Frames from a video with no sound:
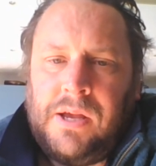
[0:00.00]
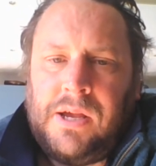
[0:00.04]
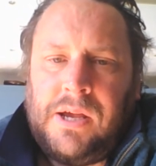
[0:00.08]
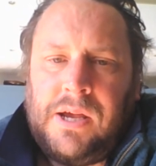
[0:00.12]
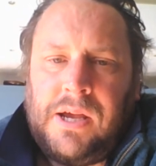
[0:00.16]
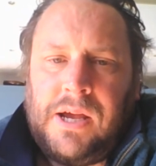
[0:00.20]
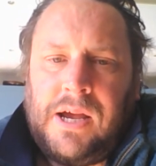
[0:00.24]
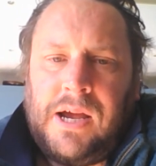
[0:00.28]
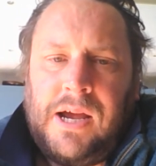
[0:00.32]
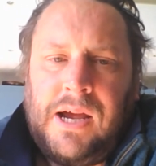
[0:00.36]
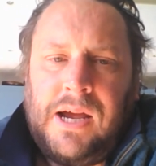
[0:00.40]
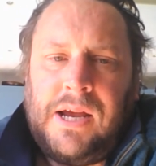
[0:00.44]

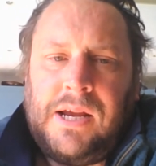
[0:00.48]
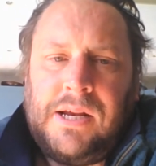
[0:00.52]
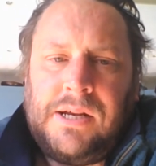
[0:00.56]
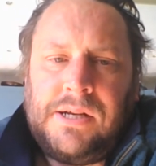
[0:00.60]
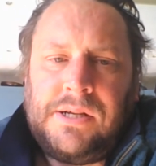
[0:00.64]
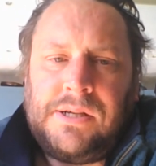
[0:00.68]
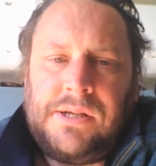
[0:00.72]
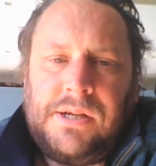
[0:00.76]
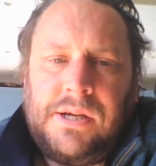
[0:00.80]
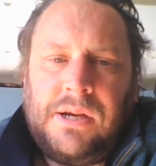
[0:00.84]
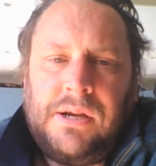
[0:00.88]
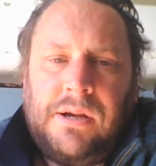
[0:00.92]

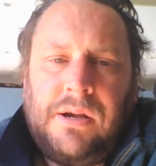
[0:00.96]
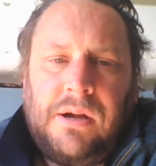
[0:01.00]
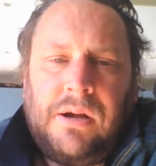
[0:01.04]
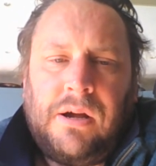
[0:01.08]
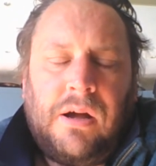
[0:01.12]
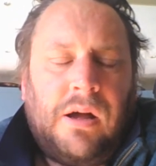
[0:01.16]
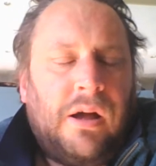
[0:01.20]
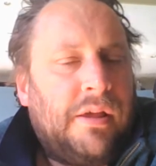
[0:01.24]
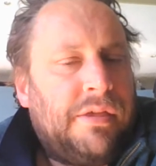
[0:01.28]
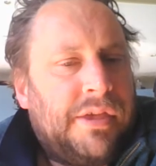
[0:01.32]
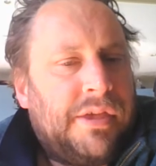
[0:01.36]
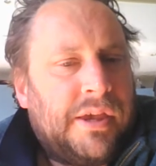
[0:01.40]
And
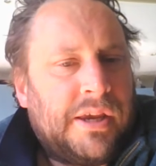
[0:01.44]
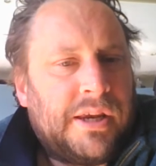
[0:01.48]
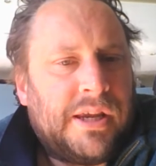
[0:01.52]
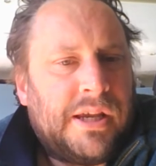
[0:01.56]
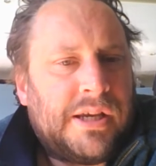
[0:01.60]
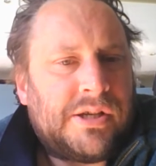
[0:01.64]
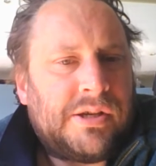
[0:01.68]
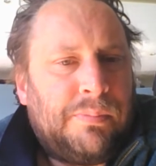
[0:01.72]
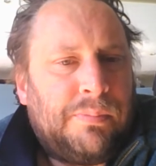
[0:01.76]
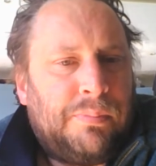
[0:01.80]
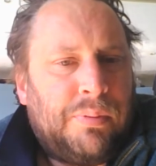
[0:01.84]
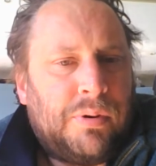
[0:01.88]
I think
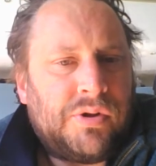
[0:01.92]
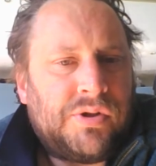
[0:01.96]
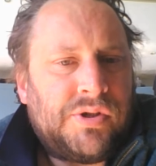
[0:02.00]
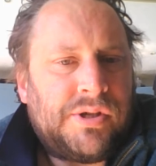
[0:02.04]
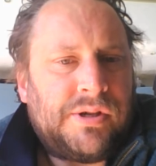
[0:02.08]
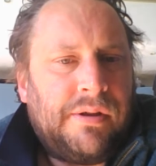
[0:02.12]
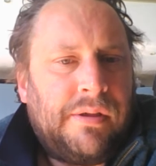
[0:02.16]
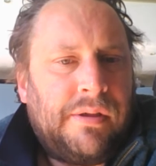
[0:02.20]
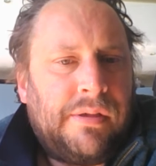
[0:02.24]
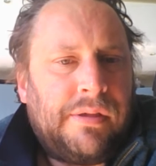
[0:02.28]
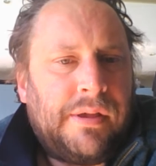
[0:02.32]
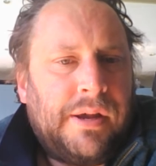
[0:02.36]
that's a
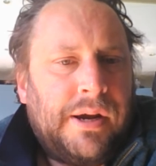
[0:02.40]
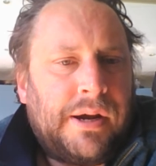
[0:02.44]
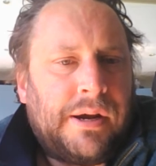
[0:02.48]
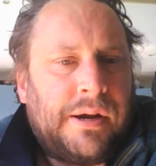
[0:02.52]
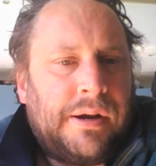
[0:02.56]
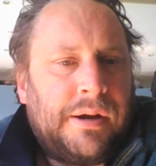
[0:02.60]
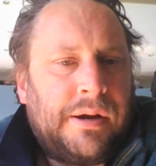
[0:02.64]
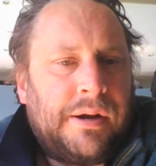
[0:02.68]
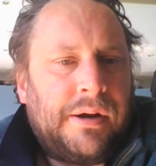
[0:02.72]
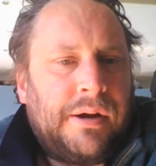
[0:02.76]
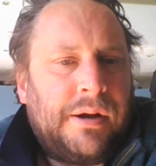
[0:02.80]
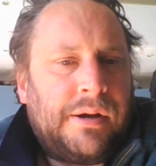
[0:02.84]
positive
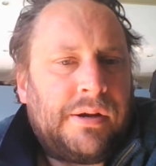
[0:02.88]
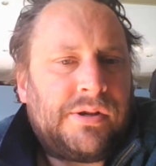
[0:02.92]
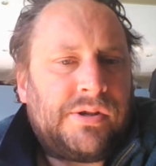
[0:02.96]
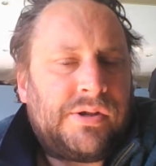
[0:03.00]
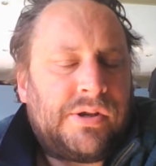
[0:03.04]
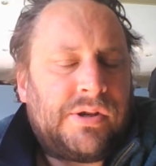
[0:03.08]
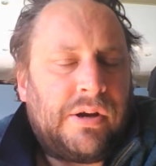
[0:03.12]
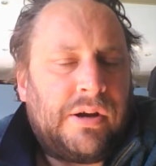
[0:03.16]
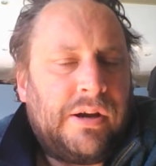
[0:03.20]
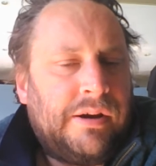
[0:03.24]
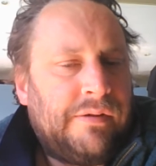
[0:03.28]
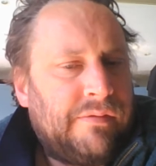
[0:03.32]
thing.
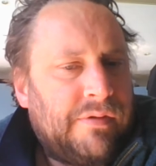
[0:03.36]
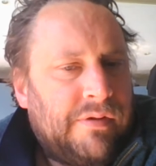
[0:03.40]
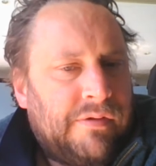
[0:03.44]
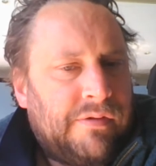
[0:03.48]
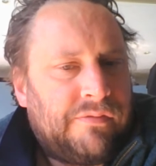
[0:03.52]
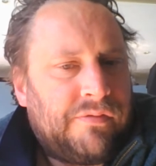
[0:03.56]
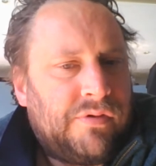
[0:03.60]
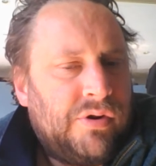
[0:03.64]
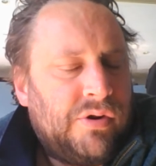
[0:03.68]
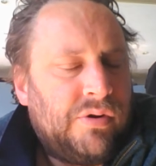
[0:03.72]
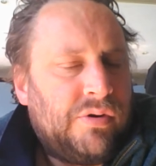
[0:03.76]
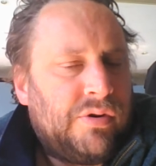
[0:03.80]
So even
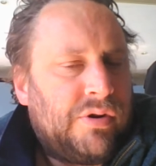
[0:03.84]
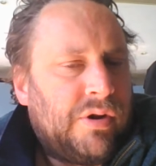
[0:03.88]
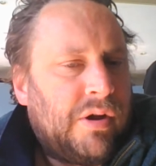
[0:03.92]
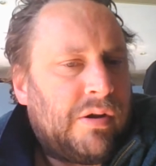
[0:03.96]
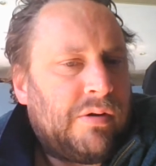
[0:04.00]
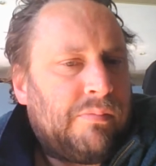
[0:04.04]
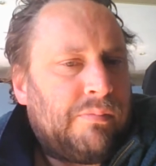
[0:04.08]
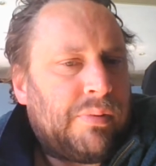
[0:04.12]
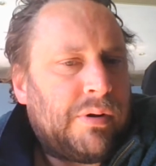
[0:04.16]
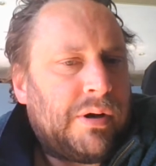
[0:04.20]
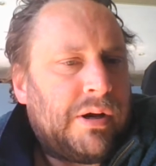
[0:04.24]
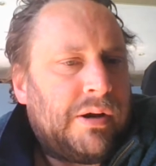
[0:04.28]
if you
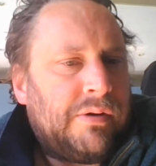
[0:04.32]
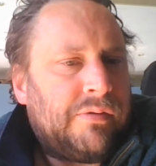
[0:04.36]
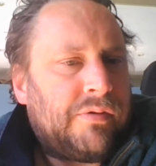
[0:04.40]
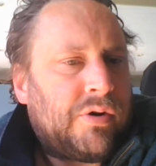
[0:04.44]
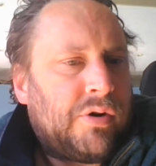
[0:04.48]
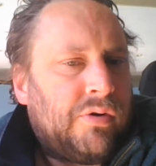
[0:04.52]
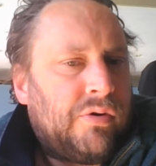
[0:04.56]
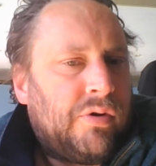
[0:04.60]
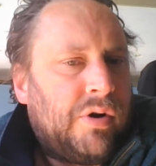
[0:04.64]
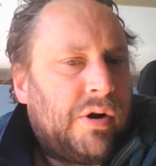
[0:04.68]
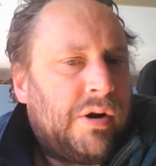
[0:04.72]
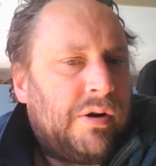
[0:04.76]
don't believe
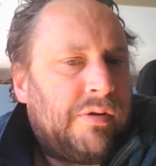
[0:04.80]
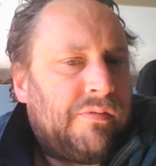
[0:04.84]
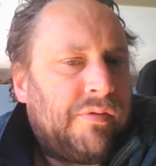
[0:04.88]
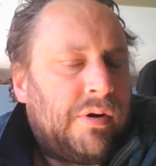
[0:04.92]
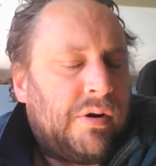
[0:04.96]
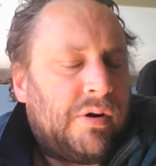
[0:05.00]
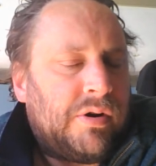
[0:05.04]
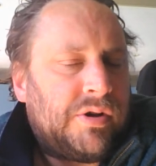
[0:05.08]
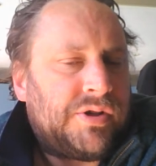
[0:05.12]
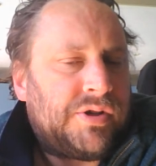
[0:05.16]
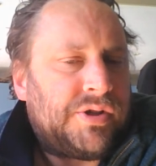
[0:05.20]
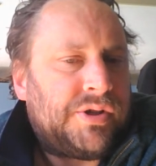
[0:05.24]

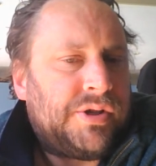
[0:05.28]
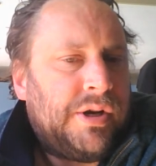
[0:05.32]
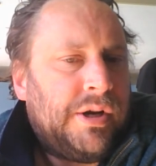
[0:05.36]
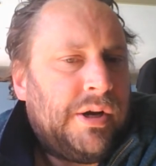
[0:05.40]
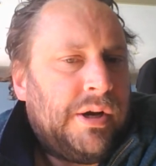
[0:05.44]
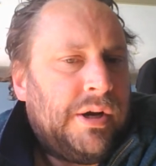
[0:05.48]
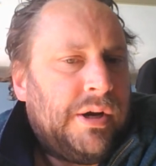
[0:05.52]
coronavirus,